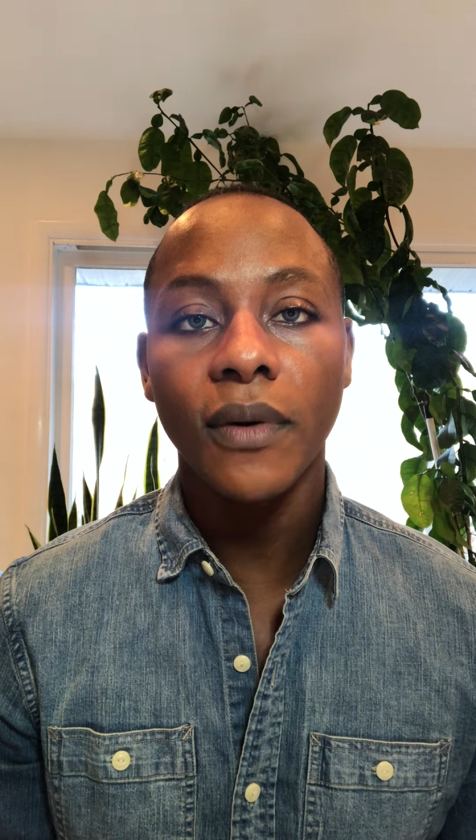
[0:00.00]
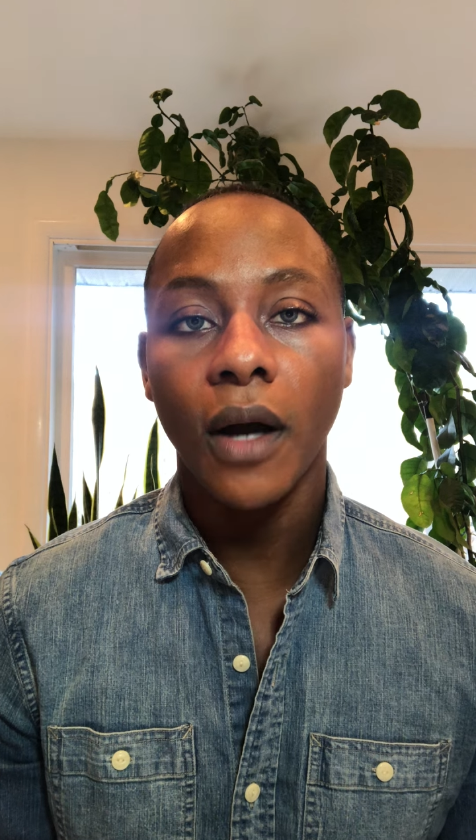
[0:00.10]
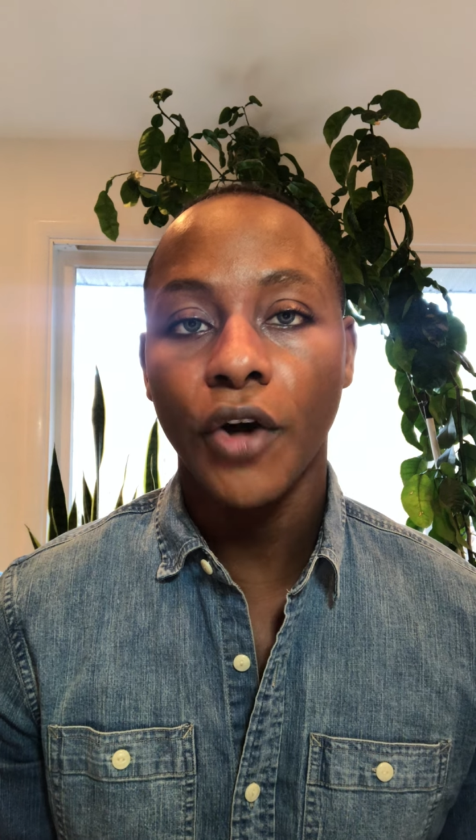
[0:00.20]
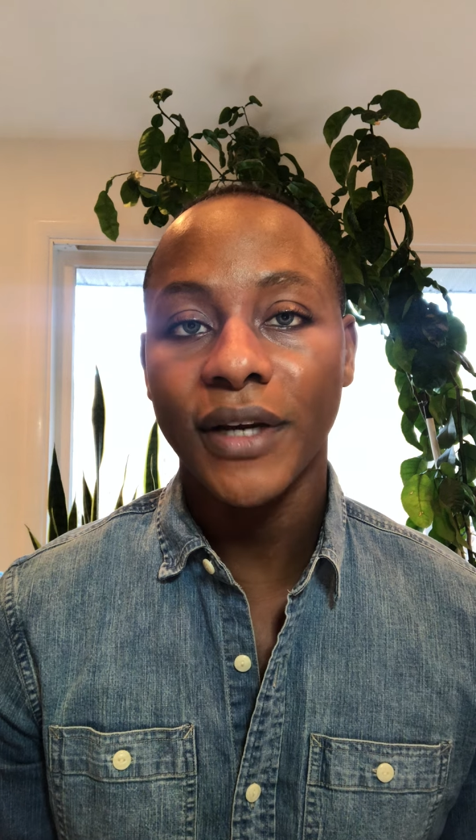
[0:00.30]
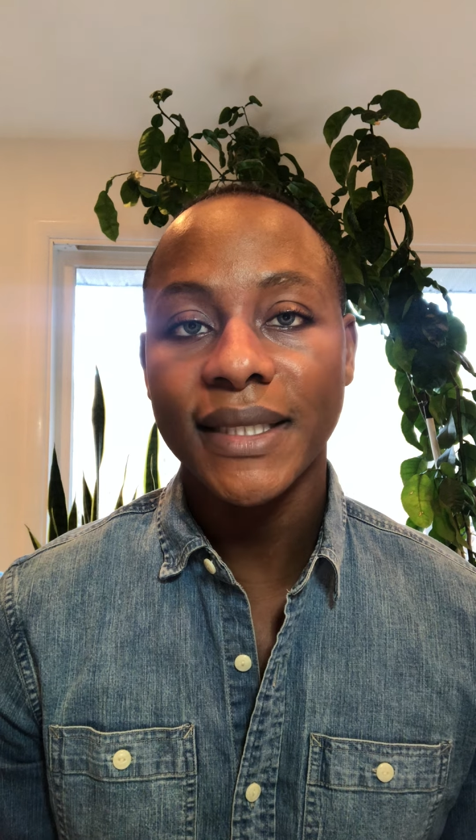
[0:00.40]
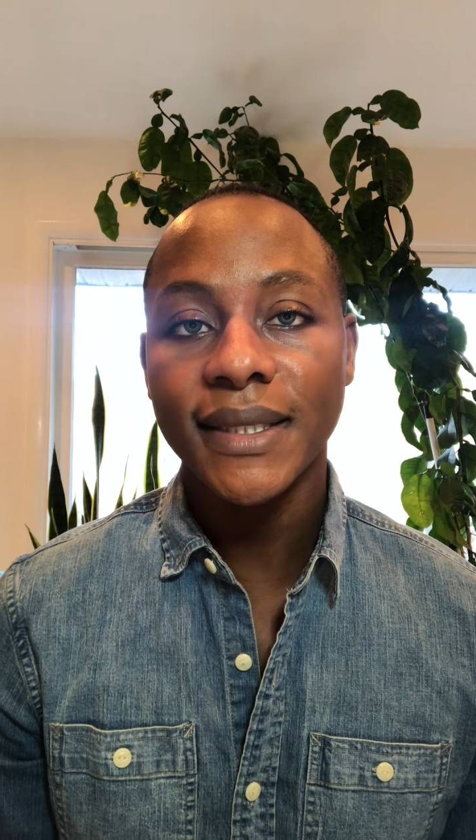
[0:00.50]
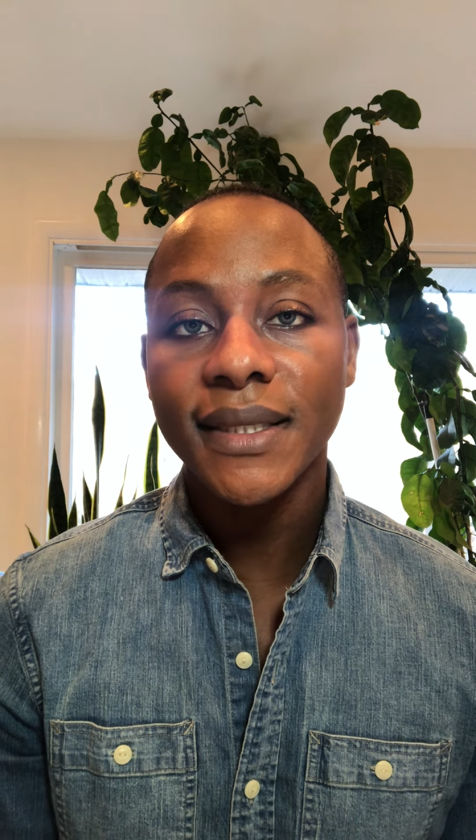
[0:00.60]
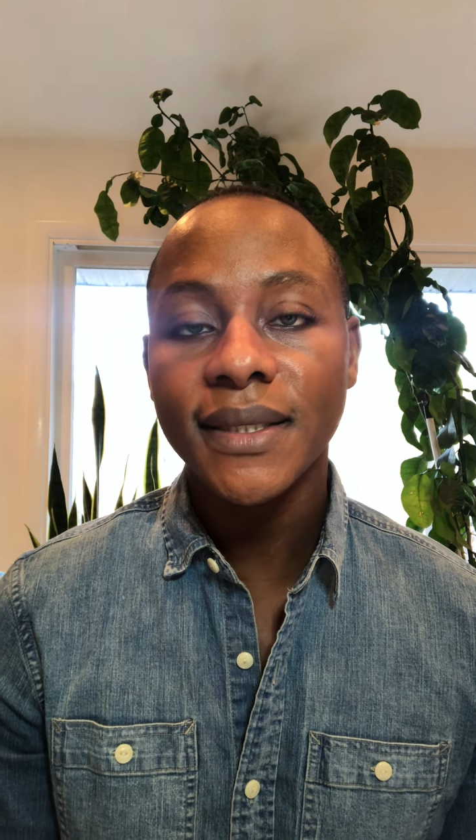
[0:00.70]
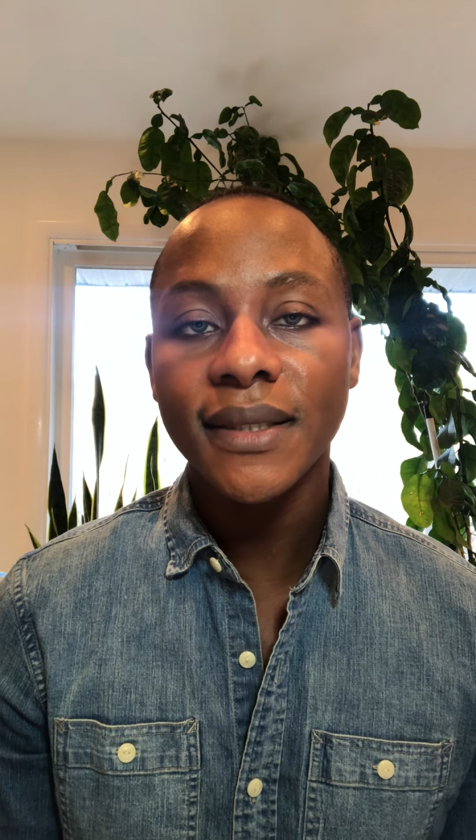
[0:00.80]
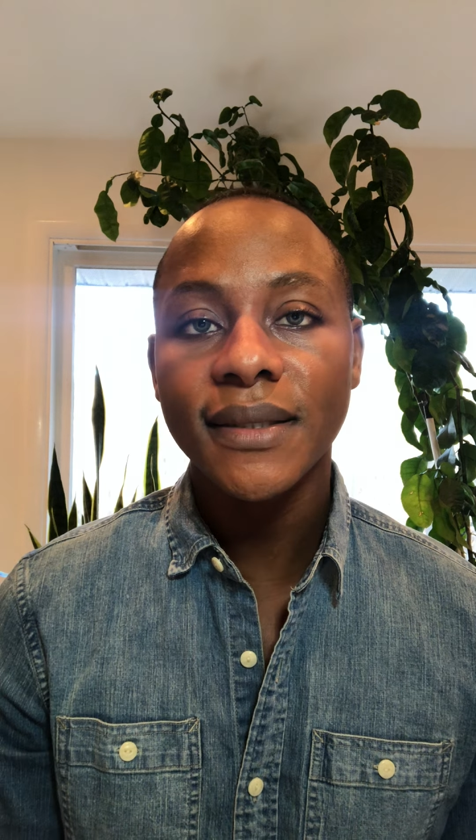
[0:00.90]
our
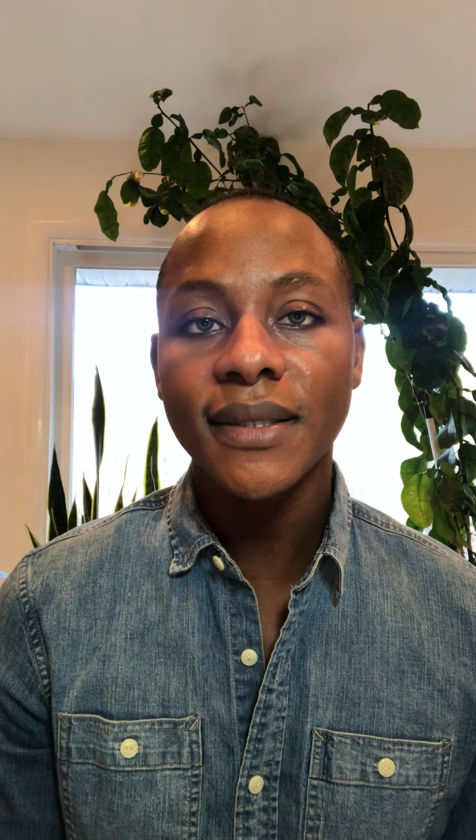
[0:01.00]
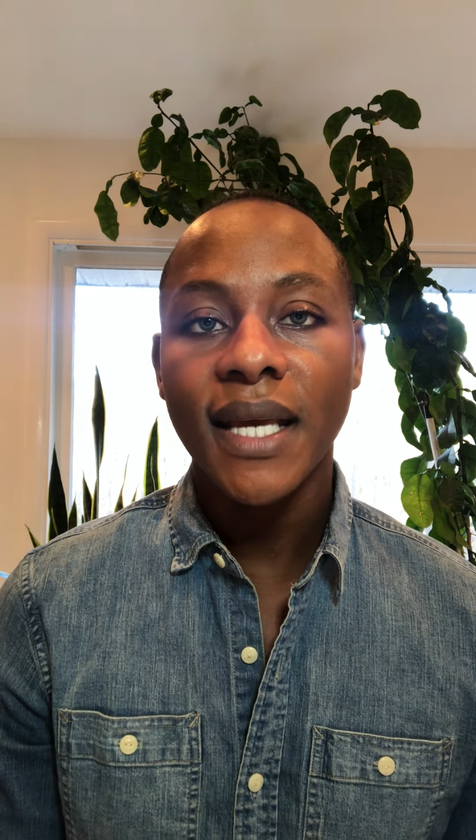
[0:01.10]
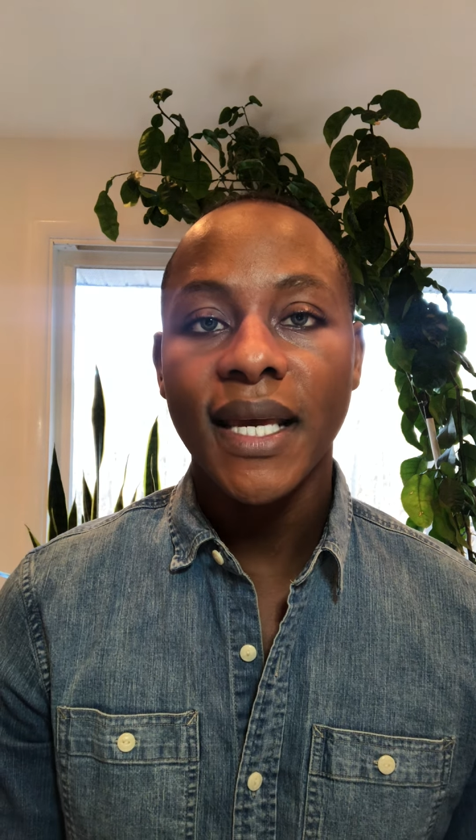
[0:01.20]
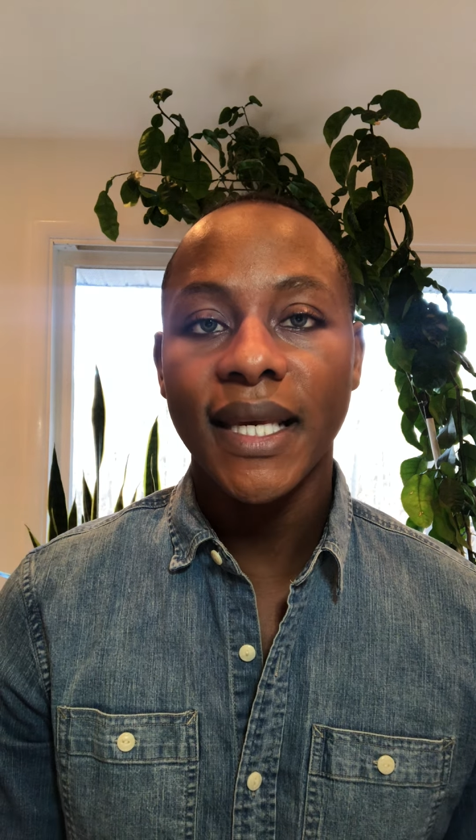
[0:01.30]
existence